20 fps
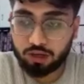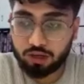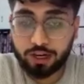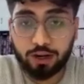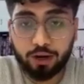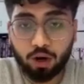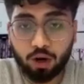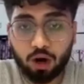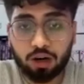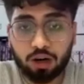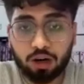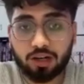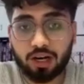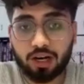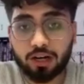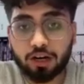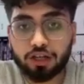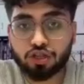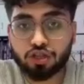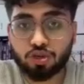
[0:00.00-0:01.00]
did not
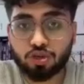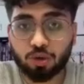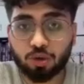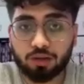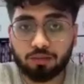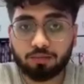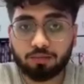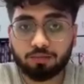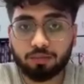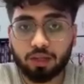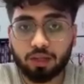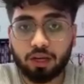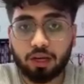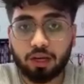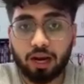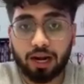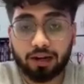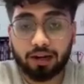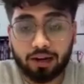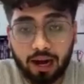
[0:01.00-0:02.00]
understood,
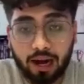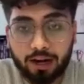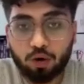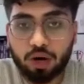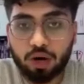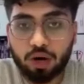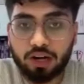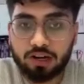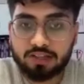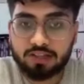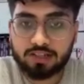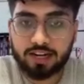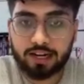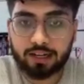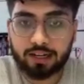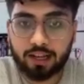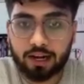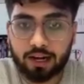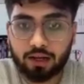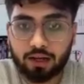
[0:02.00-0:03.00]
and try to
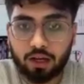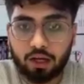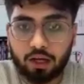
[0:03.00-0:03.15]
understand that.